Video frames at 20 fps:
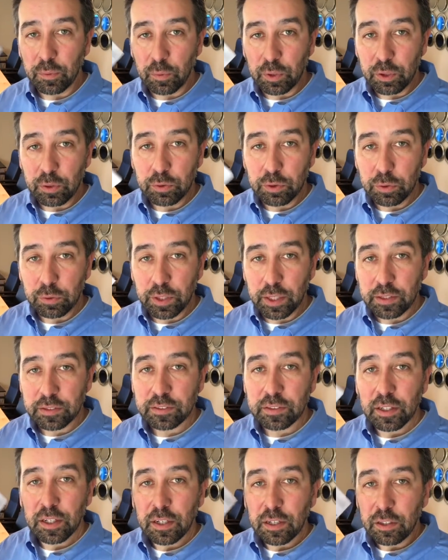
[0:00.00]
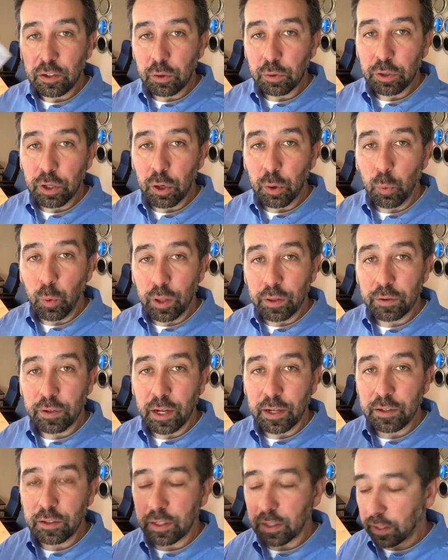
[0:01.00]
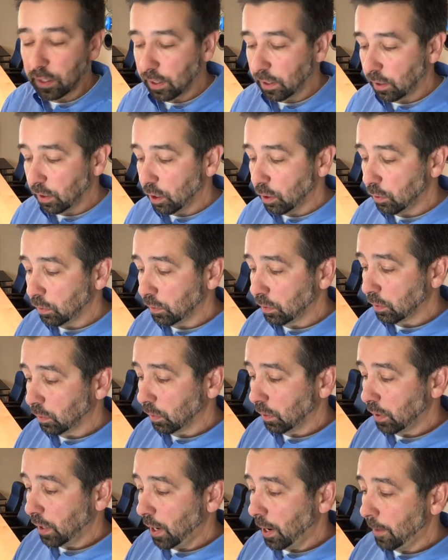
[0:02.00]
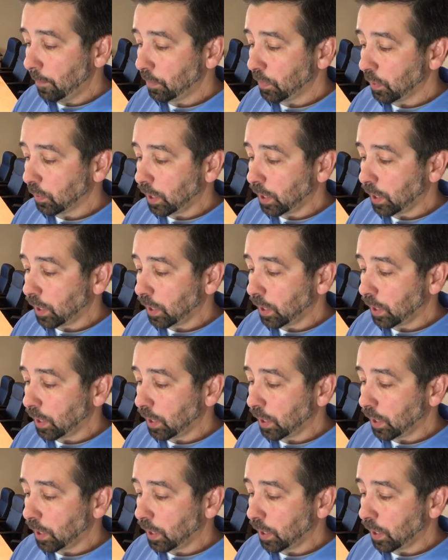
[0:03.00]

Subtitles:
When you do this, you'll know whether or not you can get a loan or not.